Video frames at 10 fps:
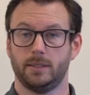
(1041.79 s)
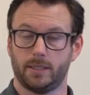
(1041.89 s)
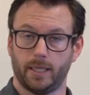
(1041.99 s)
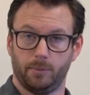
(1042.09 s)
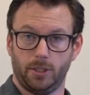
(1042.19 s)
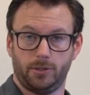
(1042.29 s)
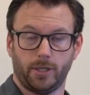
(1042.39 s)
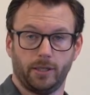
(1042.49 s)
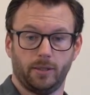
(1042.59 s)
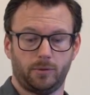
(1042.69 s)
can be
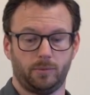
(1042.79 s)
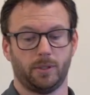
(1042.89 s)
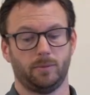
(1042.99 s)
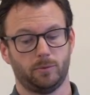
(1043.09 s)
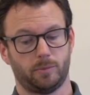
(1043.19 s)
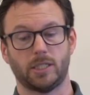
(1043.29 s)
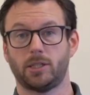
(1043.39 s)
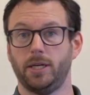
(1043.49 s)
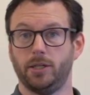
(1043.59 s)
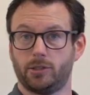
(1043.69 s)
startups, but
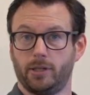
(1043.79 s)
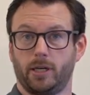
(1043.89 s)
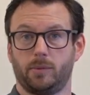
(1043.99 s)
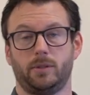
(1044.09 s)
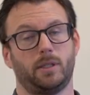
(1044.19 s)
especially the startups